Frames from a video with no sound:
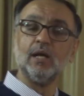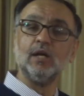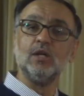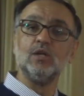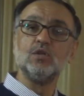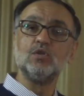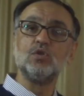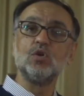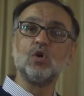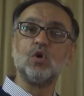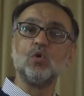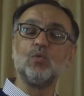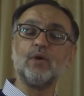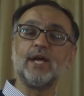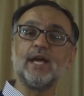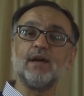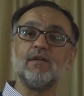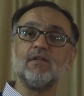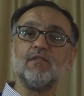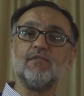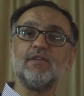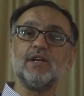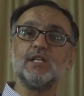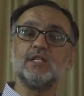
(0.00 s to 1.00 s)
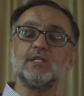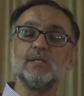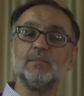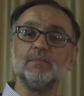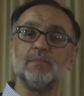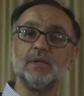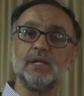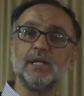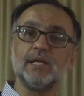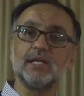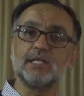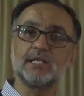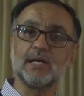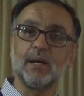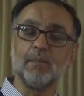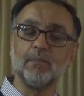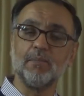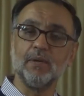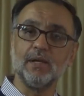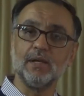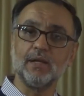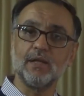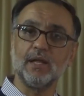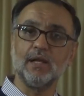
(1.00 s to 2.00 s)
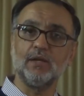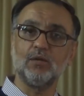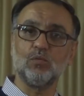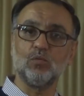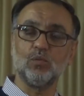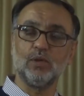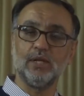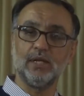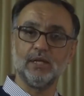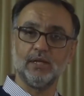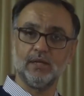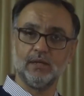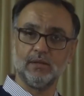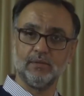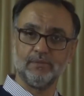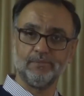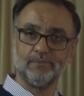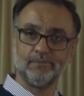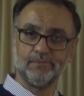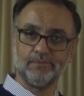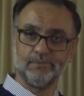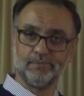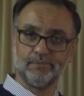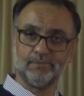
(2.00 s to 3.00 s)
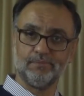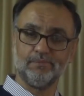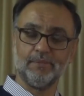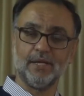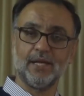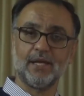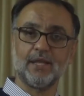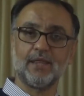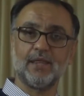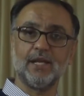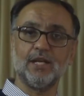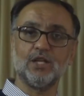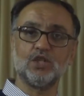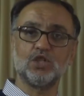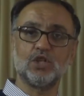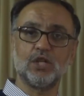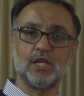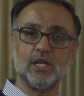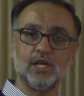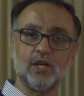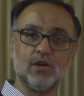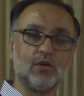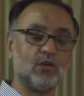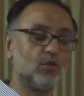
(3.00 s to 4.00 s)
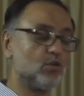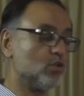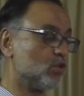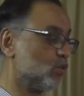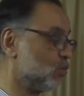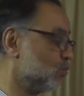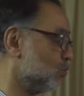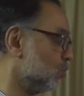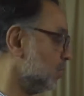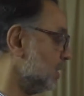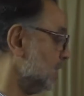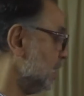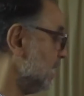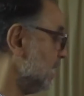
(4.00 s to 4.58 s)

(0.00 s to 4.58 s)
So we have a very simple example that will make things clearer to you.